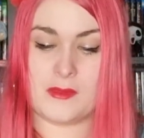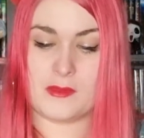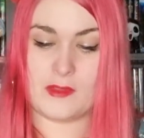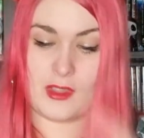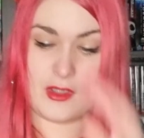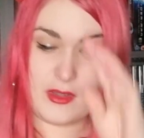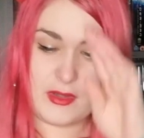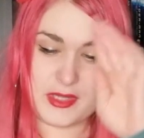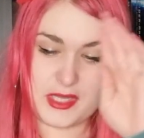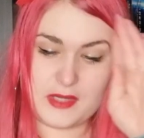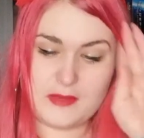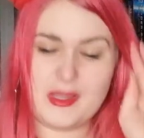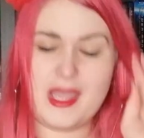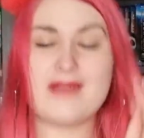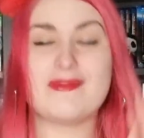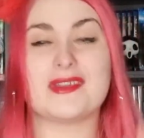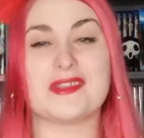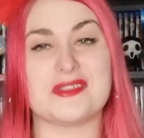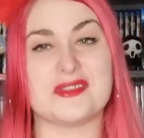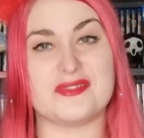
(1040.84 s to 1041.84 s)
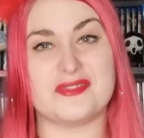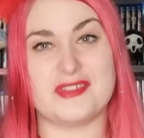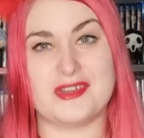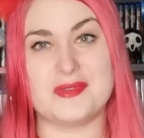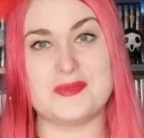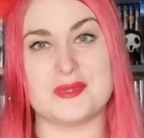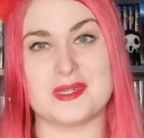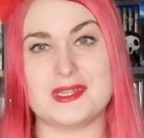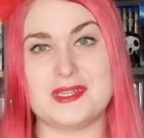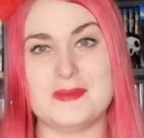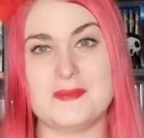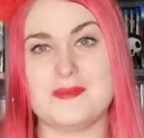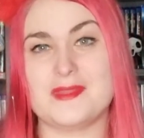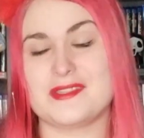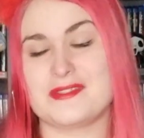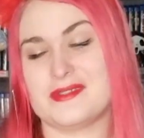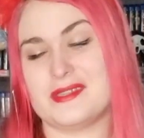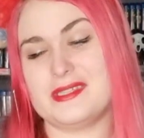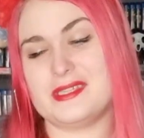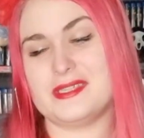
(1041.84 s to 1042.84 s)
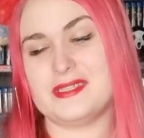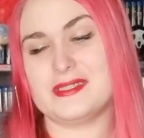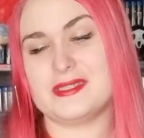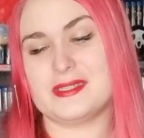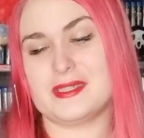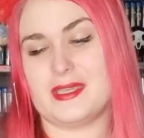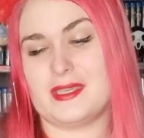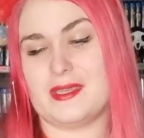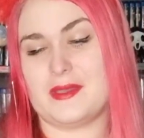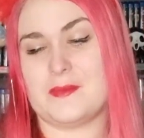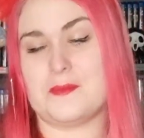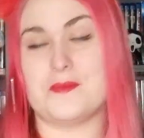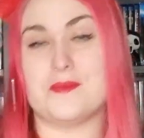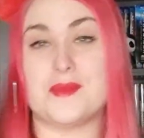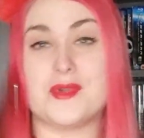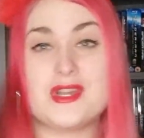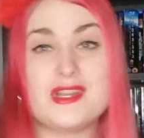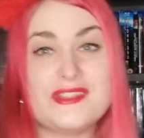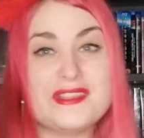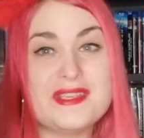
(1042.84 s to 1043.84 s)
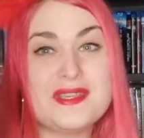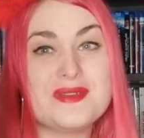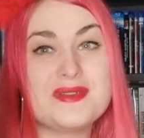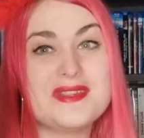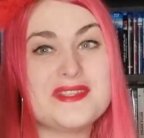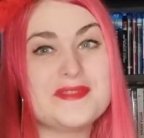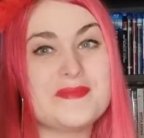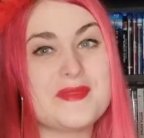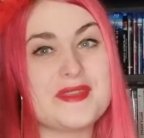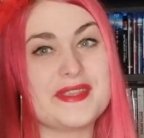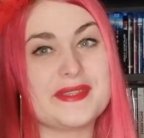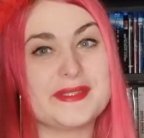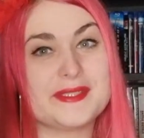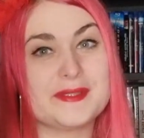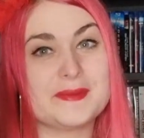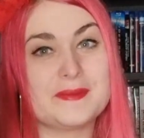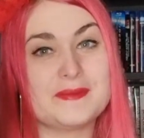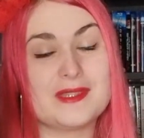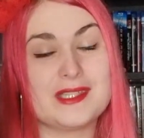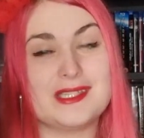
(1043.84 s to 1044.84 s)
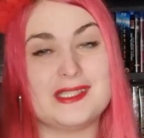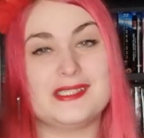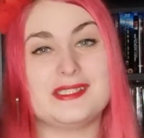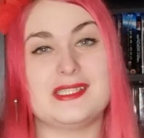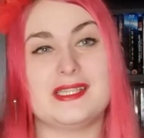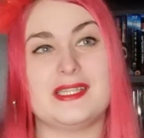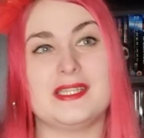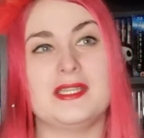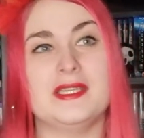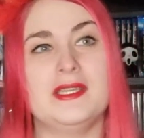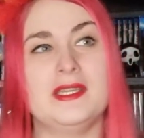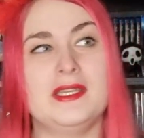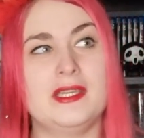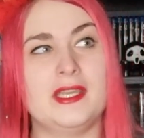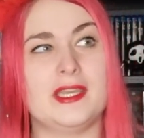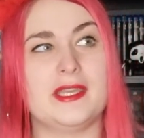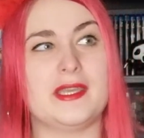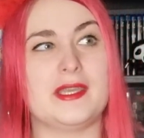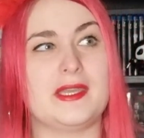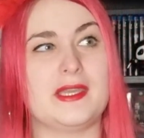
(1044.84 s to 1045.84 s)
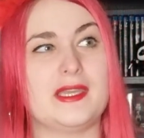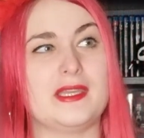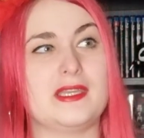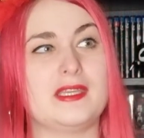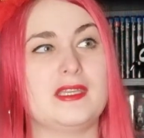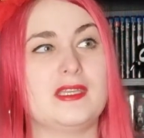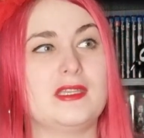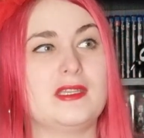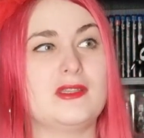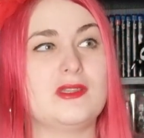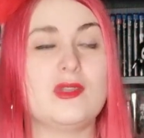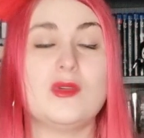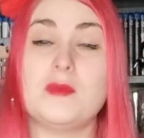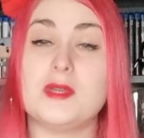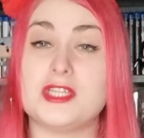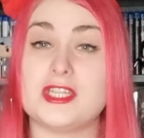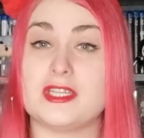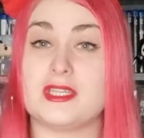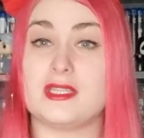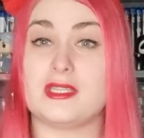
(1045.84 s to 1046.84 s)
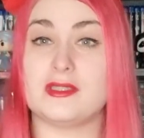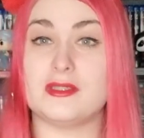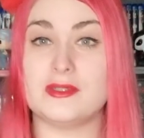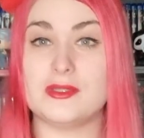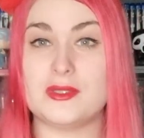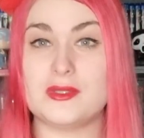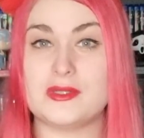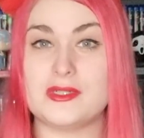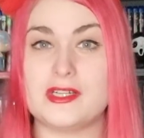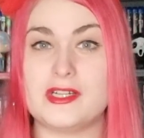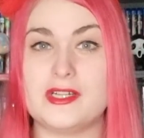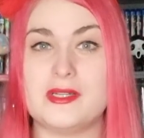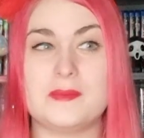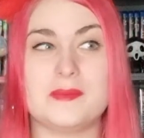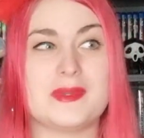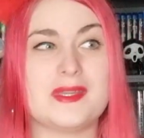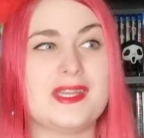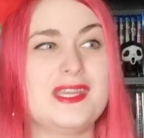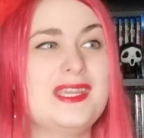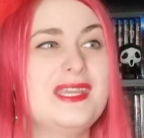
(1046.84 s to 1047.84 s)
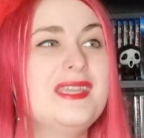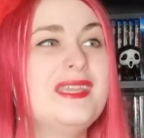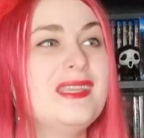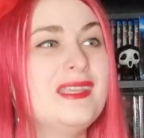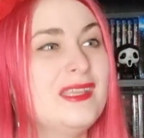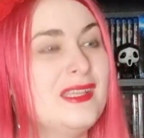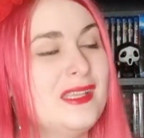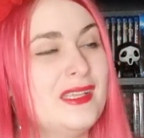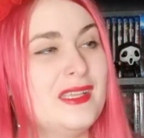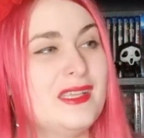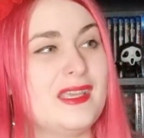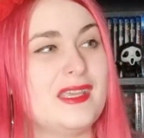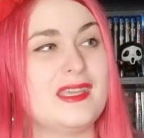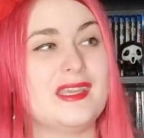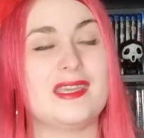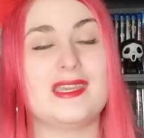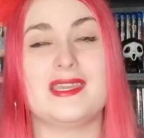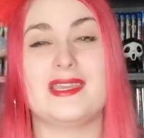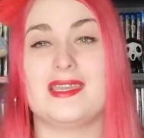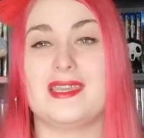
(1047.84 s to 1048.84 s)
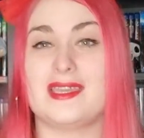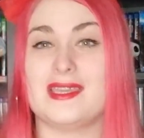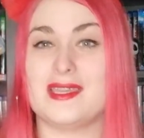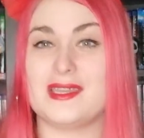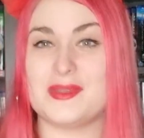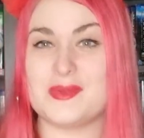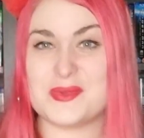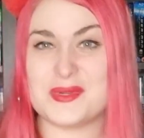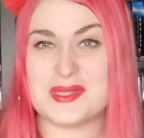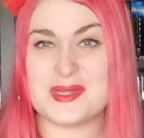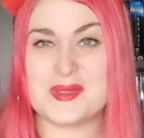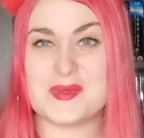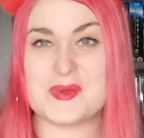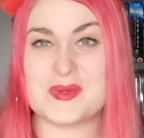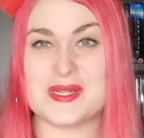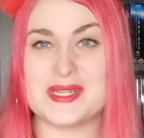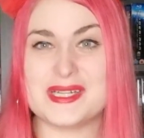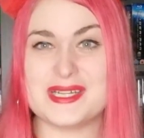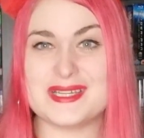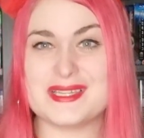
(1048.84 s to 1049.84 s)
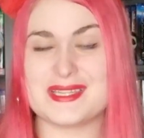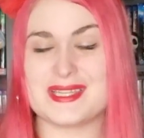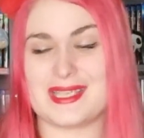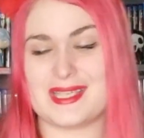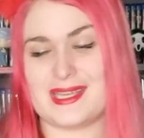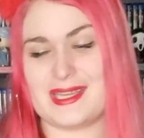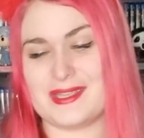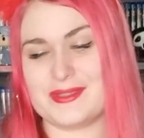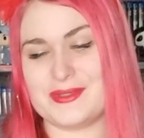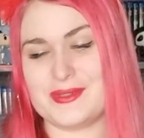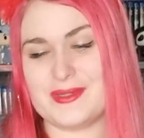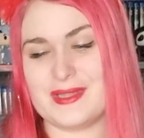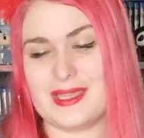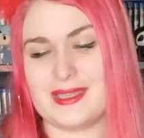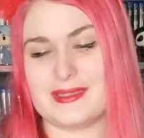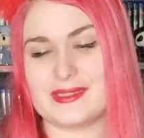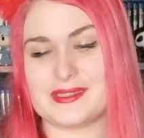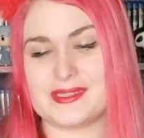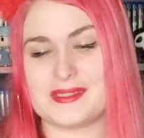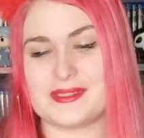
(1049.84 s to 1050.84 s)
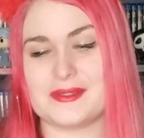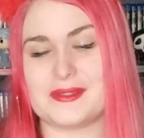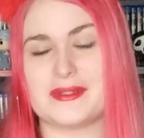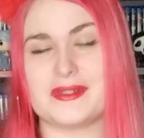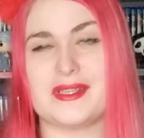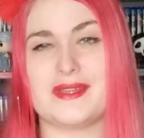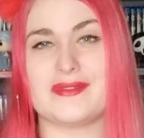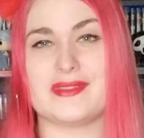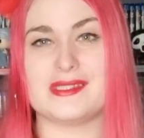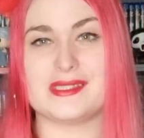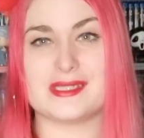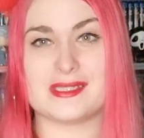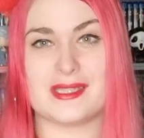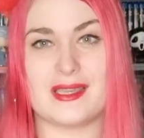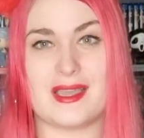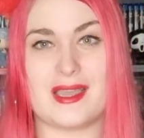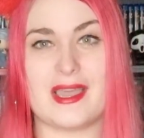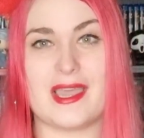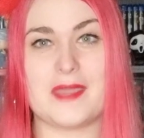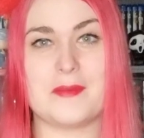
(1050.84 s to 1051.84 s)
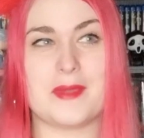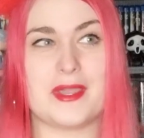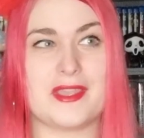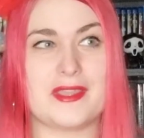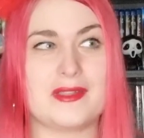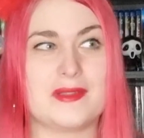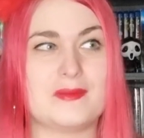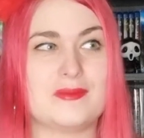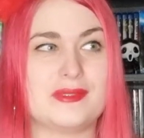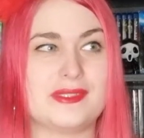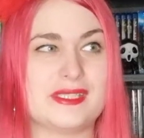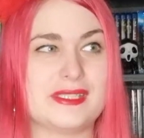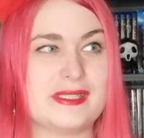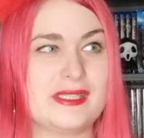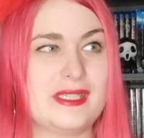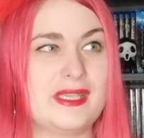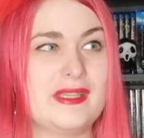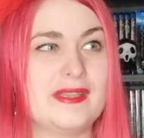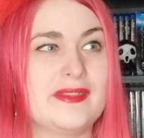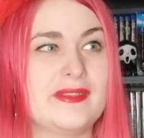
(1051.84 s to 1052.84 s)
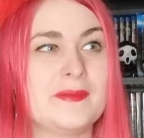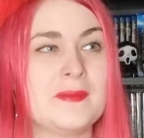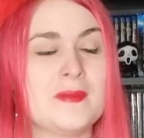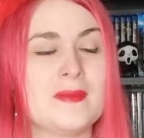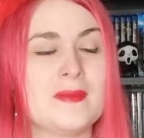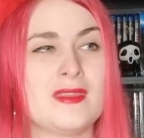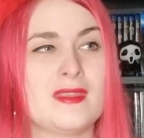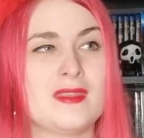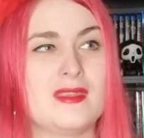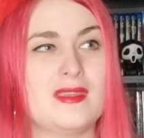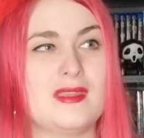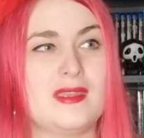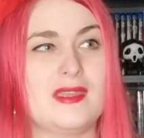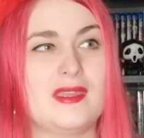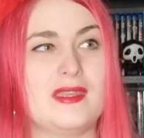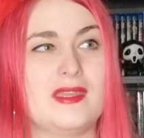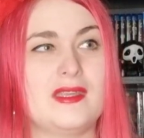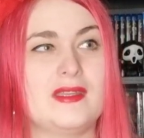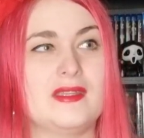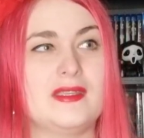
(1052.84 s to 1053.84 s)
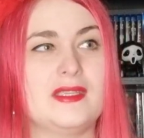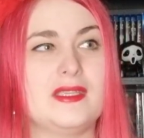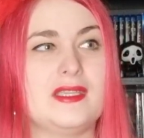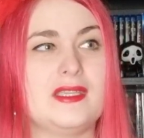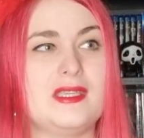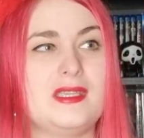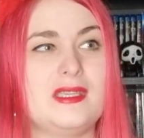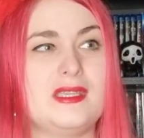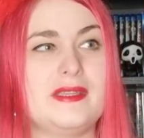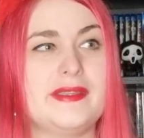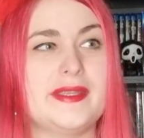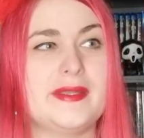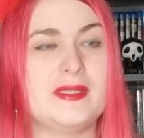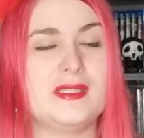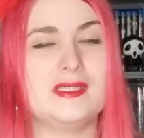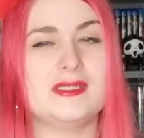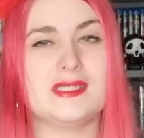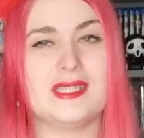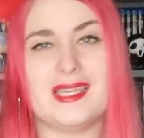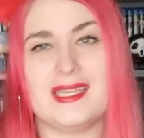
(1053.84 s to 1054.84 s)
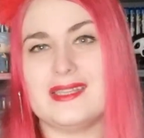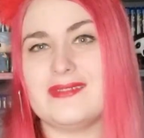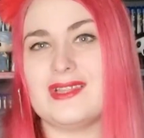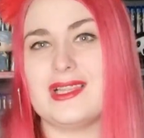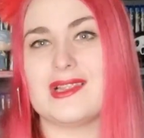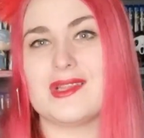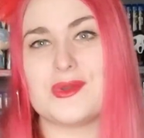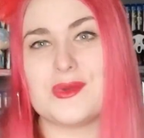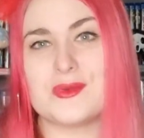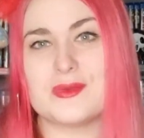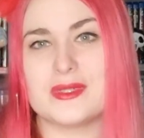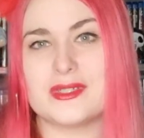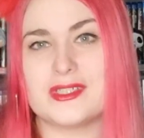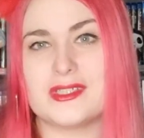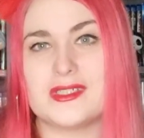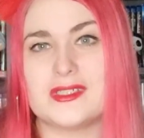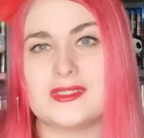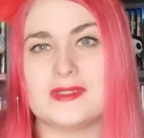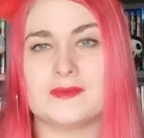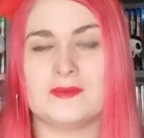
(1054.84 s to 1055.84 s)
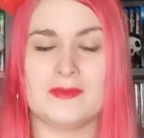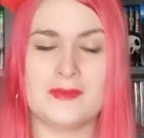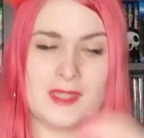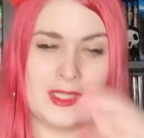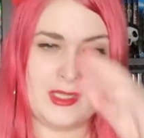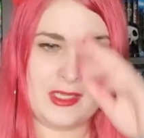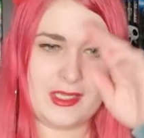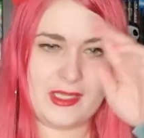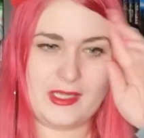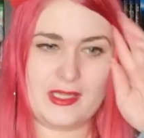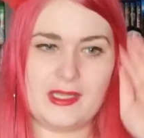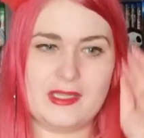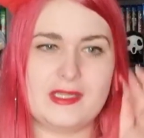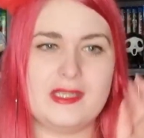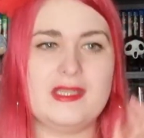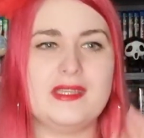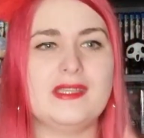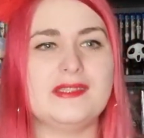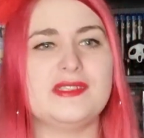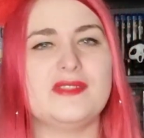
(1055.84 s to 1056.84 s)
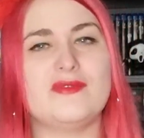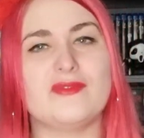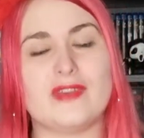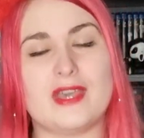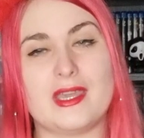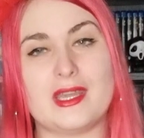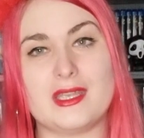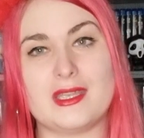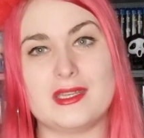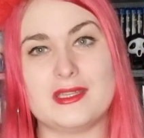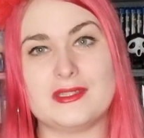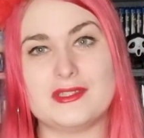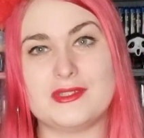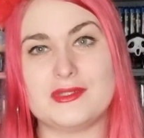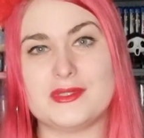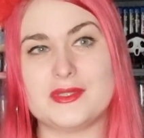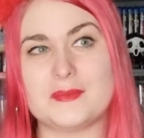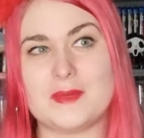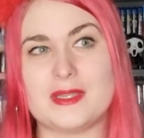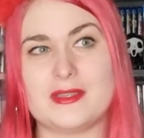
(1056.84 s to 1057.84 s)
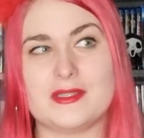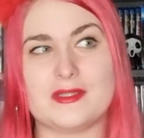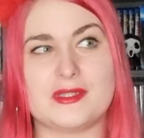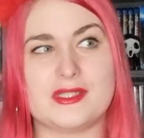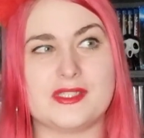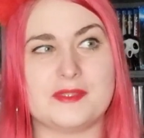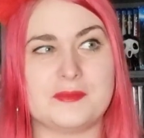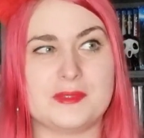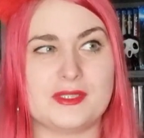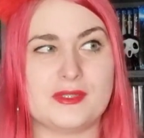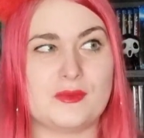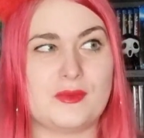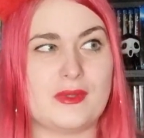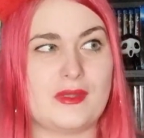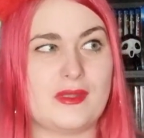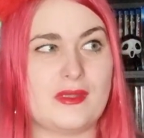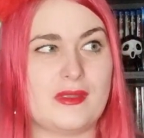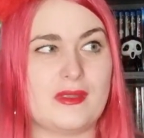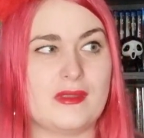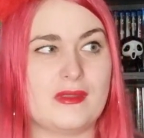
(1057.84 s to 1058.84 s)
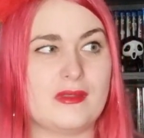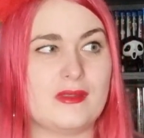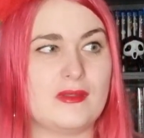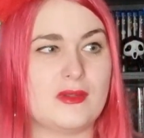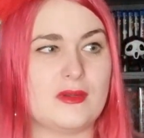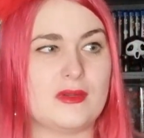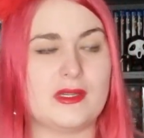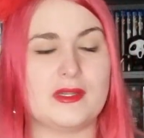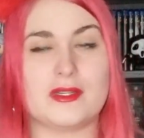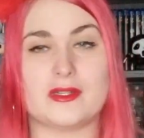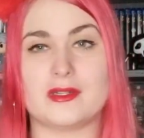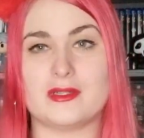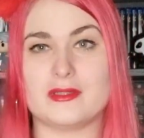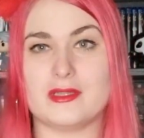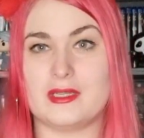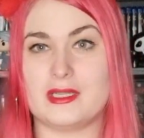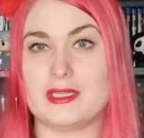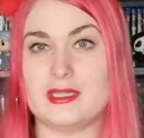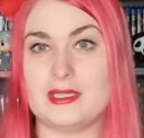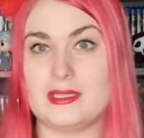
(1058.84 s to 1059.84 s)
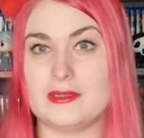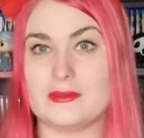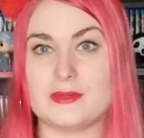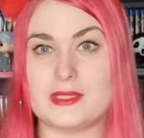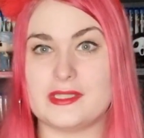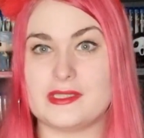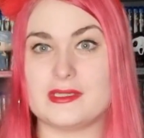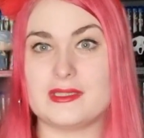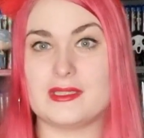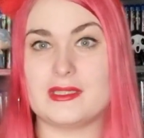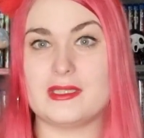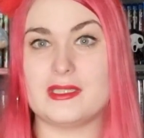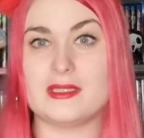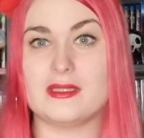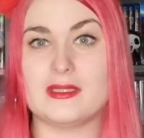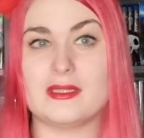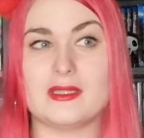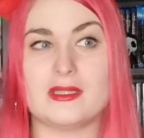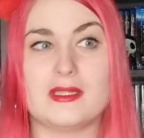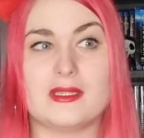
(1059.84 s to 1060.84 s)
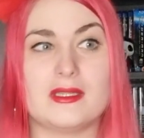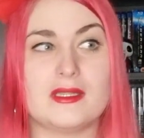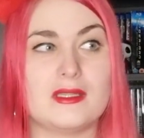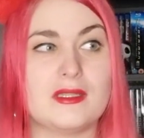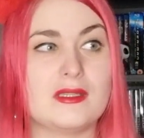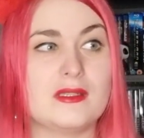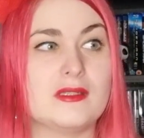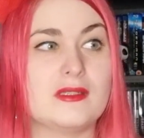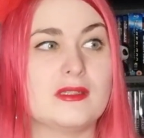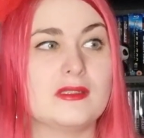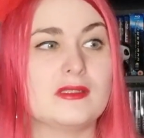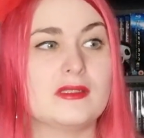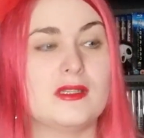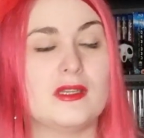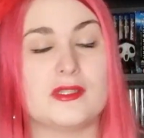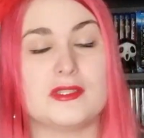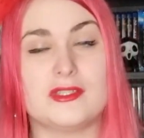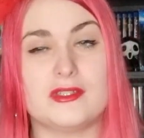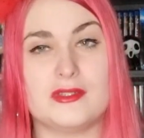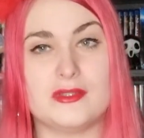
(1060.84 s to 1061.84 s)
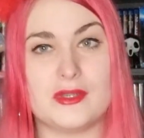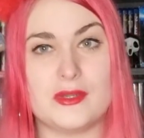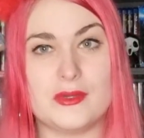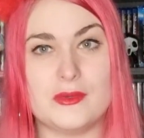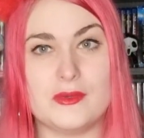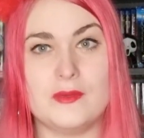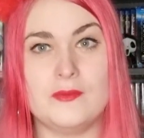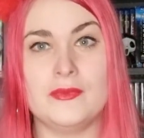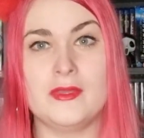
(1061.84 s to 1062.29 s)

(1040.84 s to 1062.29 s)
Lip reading: Oh, here we have another fun one. So this is Mercy Christmas. It is a low-budget indie horror, but it really works. And I do like the story of this guy, Michael Brisket. And he's kind of a loner. And he gets invited to spend the Christmas with, a girl that he recently got to know.